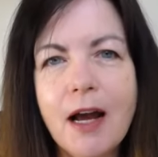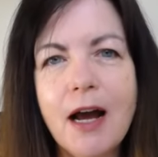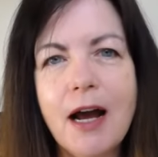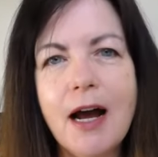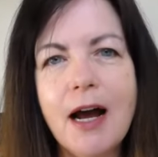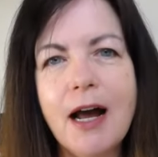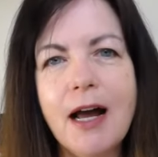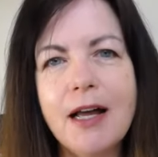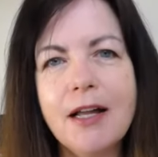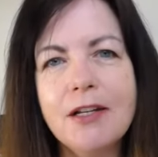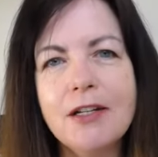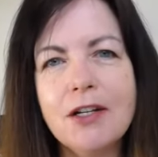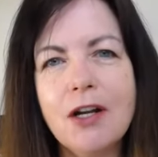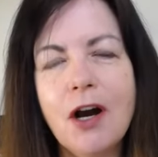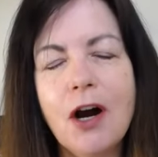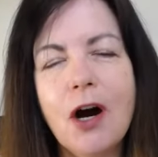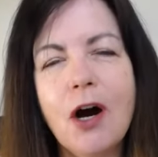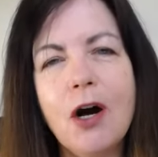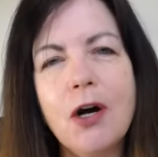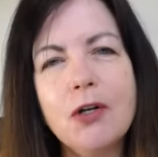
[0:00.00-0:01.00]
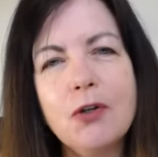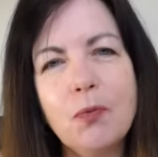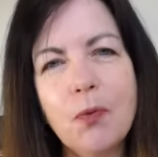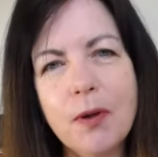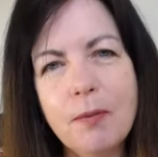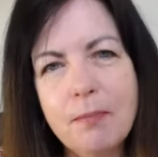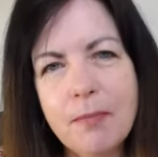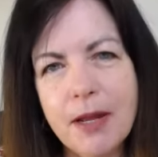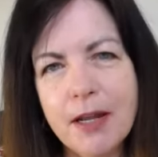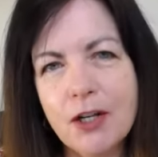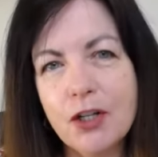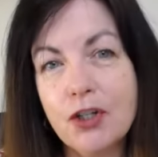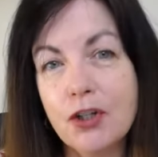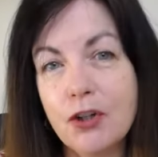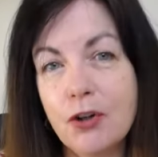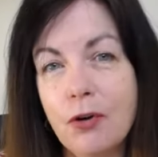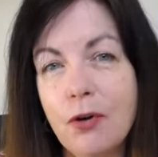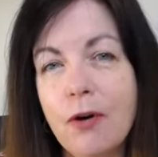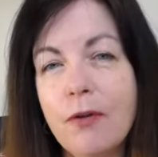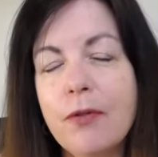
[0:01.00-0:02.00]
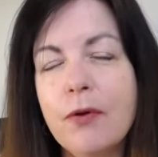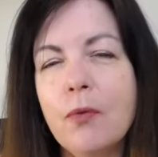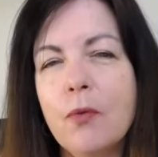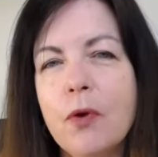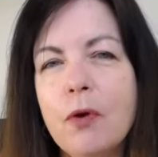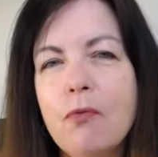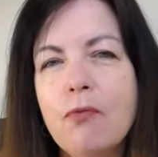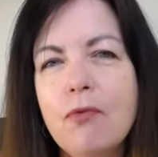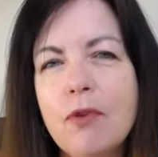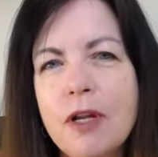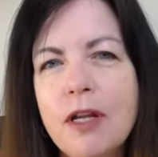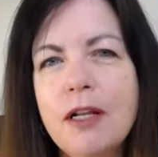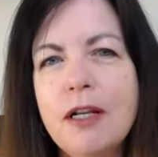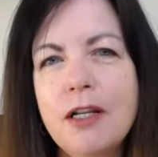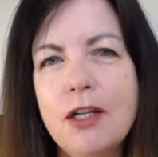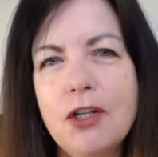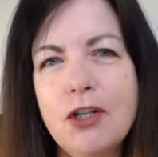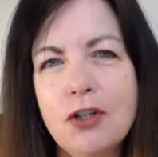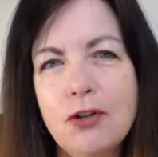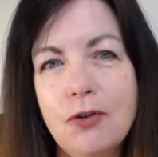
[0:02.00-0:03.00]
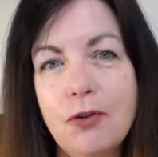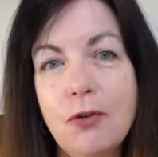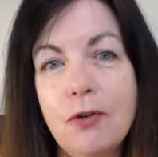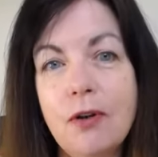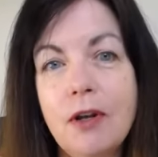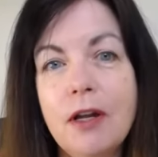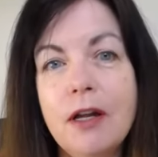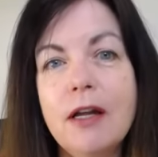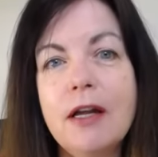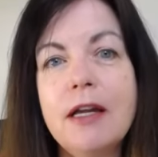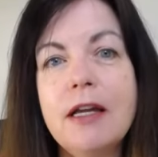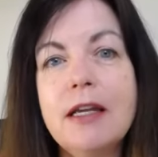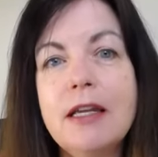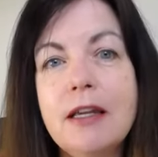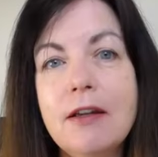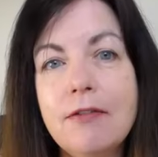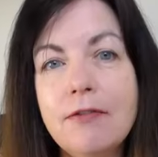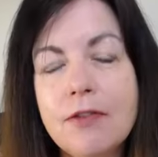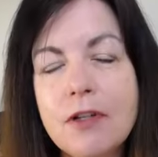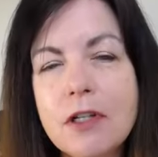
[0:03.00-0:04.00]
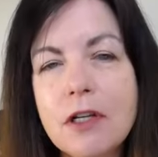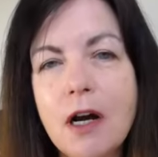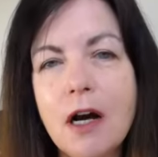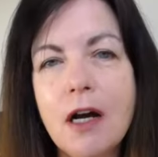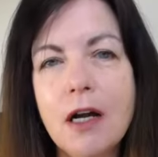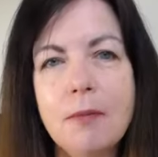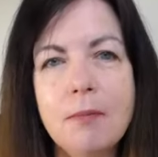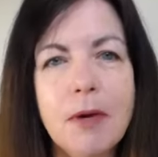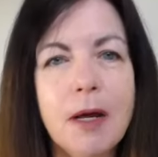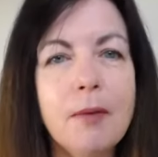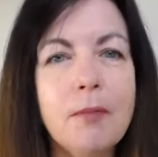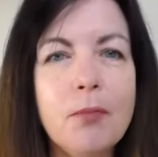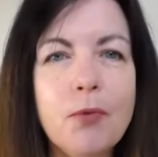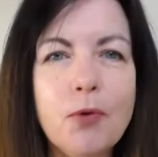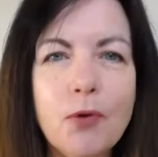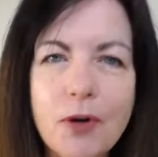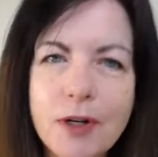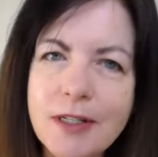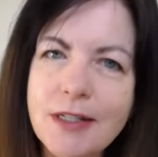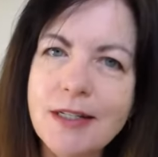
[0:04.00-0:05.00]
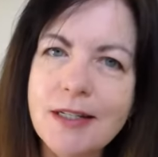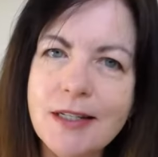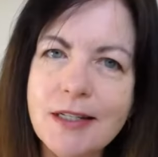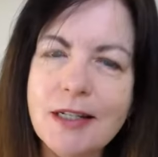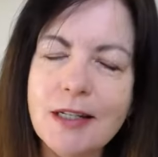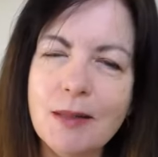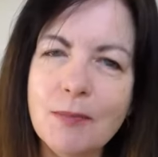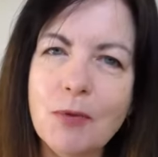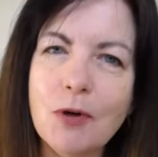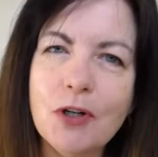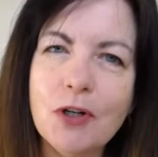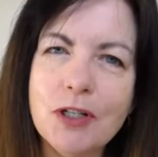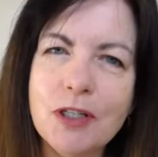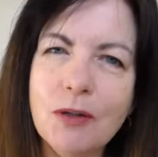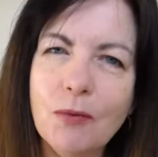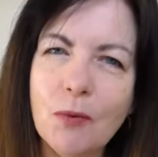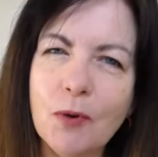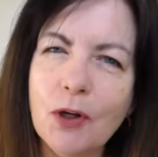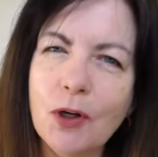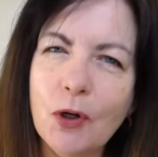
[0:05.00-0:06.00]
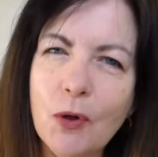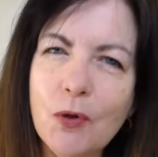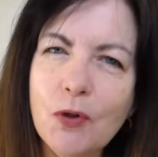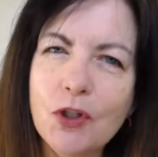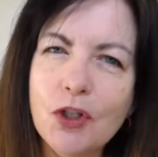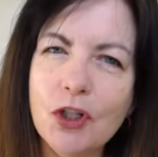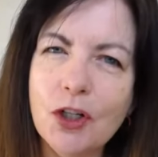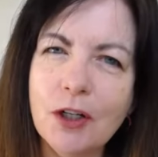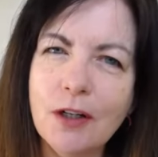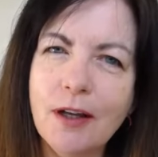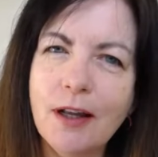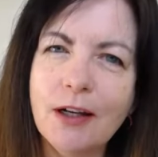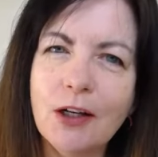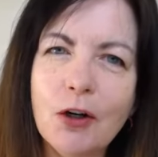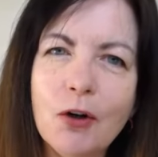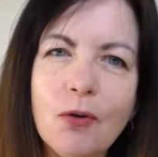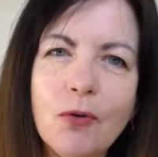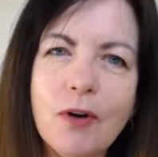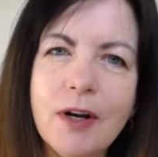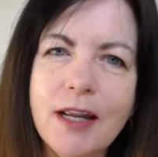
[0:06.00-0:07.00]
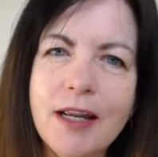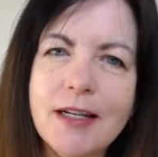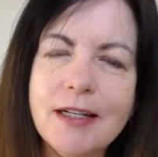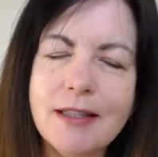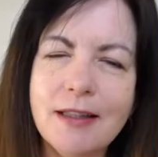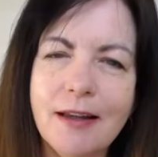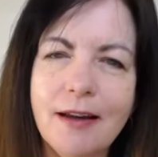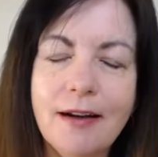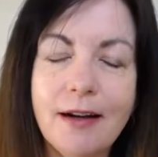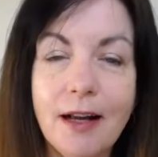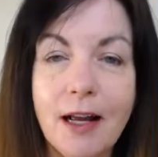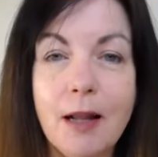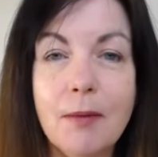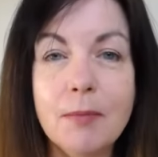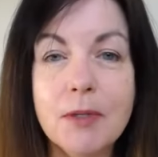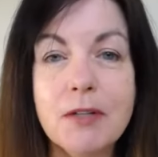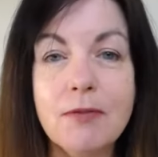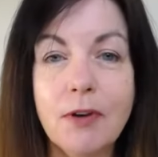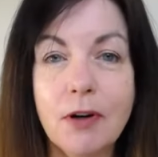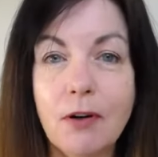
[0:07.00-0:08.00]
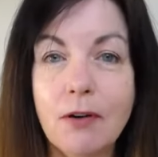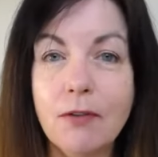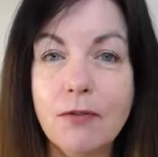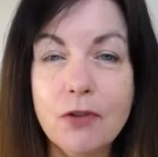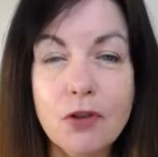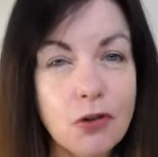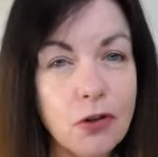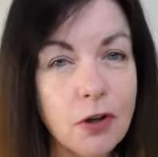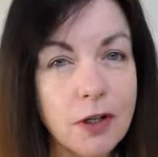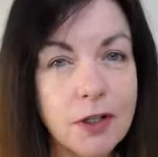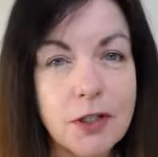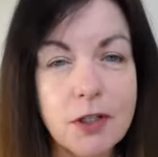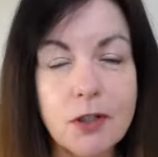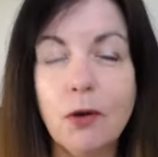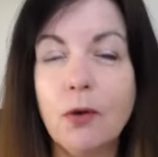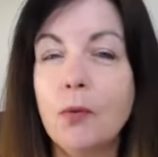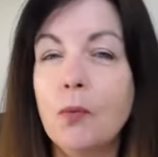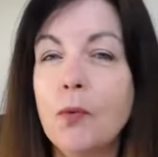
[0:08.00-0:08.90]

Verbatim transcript: And how do we make sure that we really do give time and presence to the person that we're coaching and create that atmosphere of trust on